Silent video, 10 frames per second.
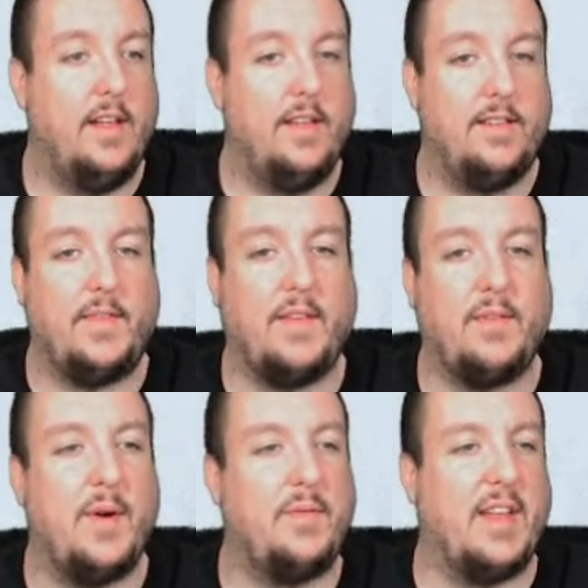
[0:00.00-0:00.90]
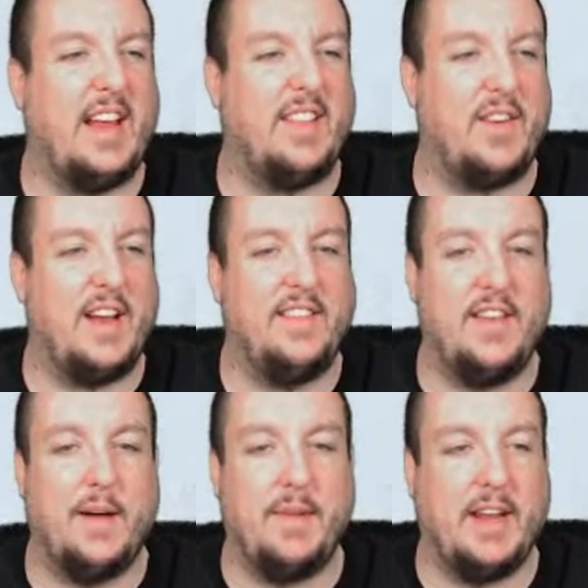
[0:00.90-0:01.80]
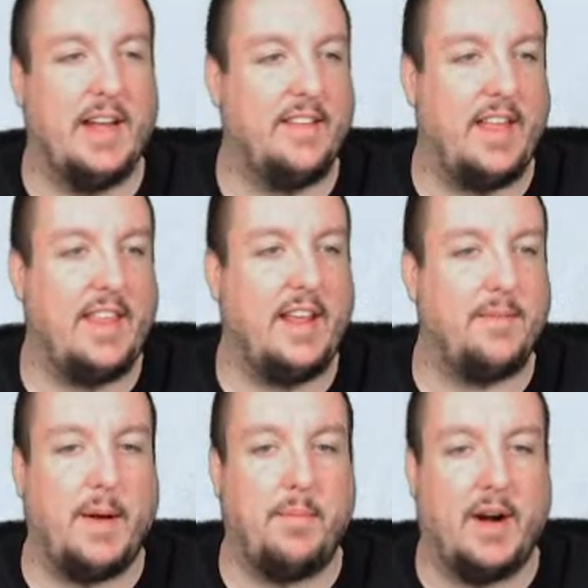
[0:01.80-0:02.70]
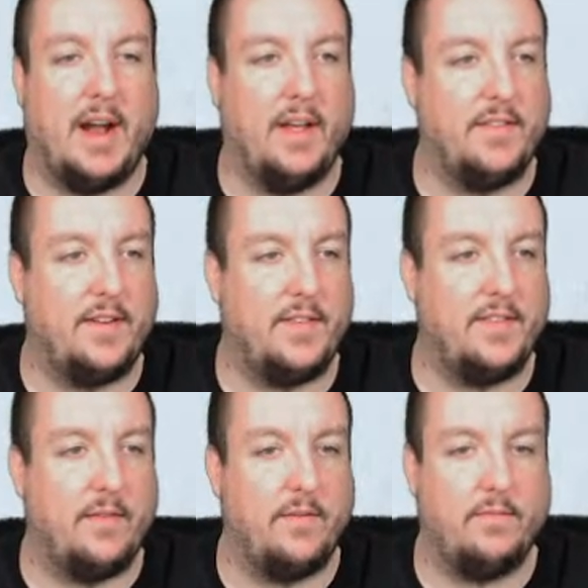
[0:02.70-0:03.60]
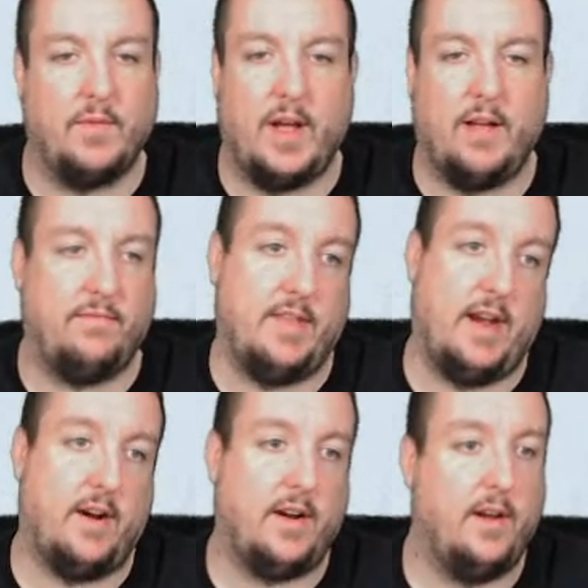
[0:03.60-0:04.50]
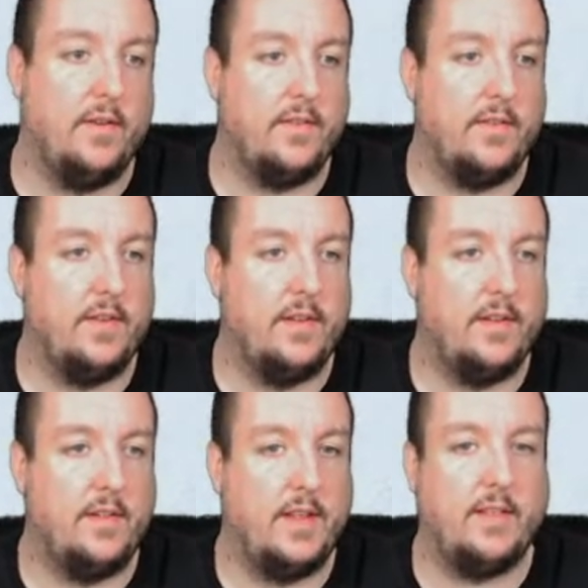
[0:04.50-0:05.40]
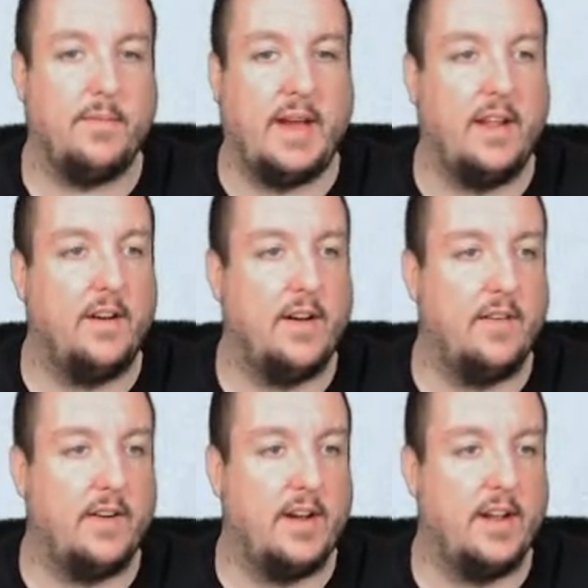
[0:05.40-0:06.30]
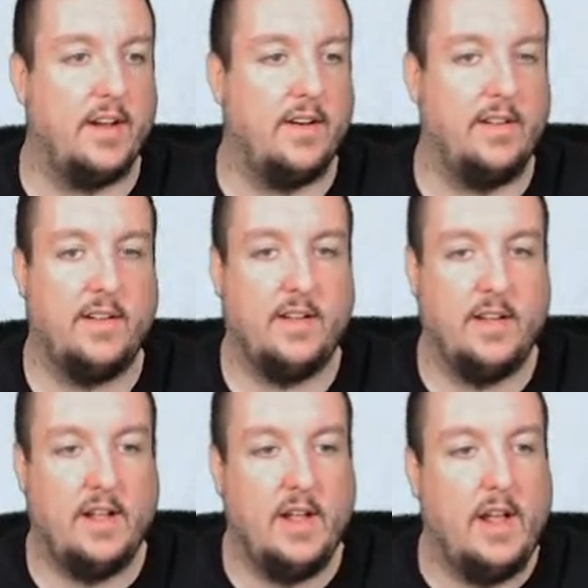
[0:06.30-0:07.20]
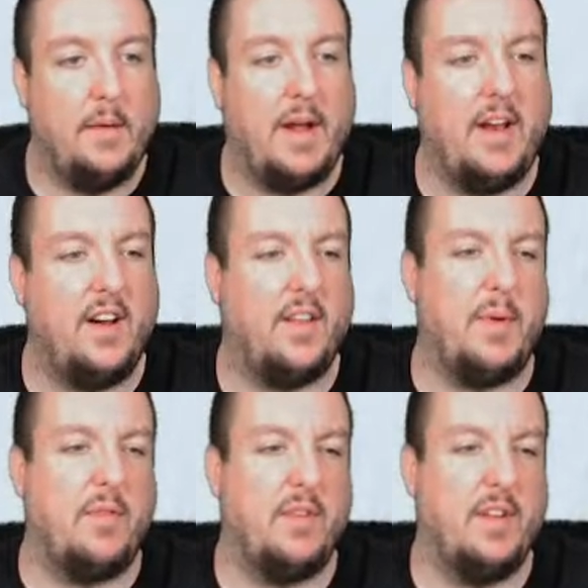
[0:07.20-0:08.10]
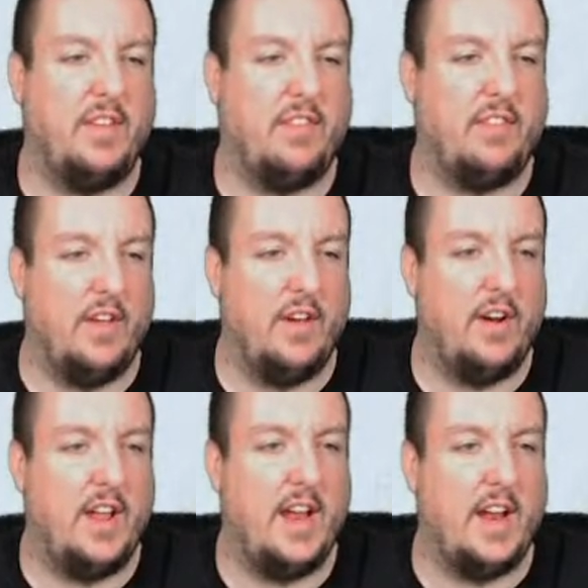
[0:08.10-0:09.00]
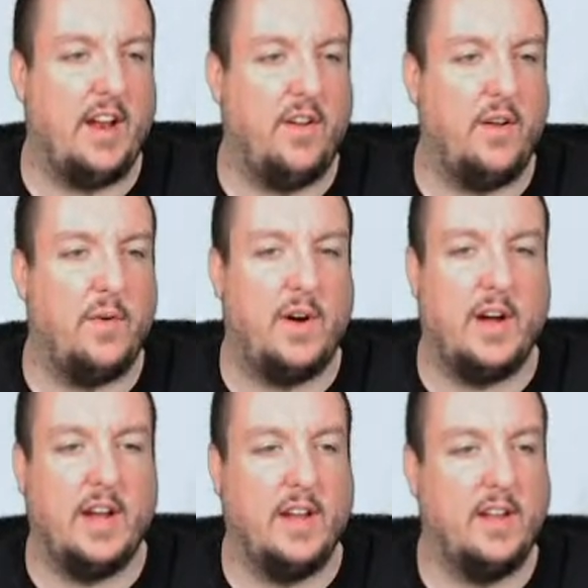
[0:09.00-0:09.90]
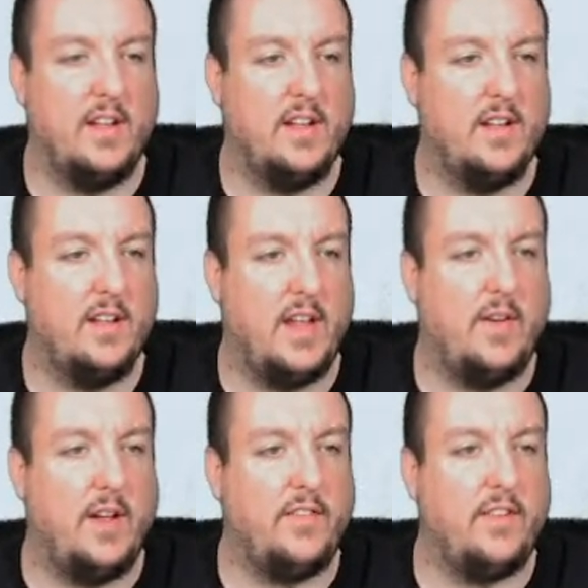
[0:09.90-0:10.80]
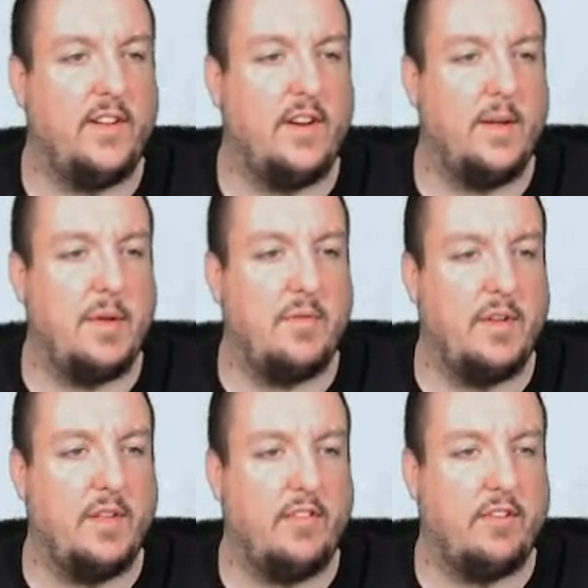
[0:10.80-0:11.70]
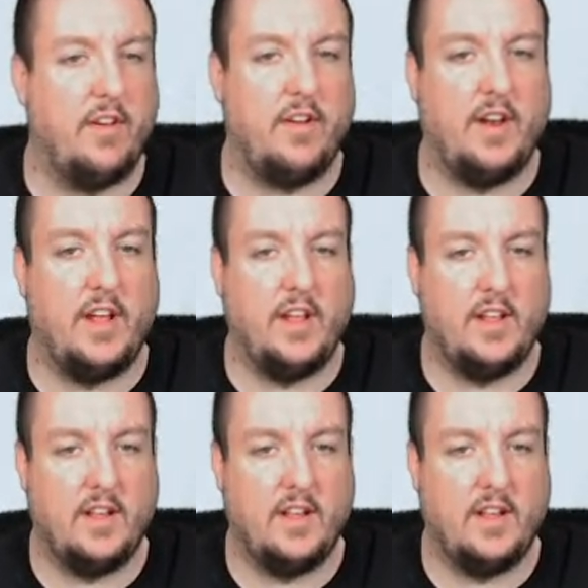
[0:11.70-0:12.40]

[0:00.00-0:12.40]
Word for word: Sometimes the website gets crazy on me, guys. I think it's my browser for some. Um, there it goes. I think it's my internet right now. My internet's been really slow today, and I don't know why. Anyone else's internet been really slow today?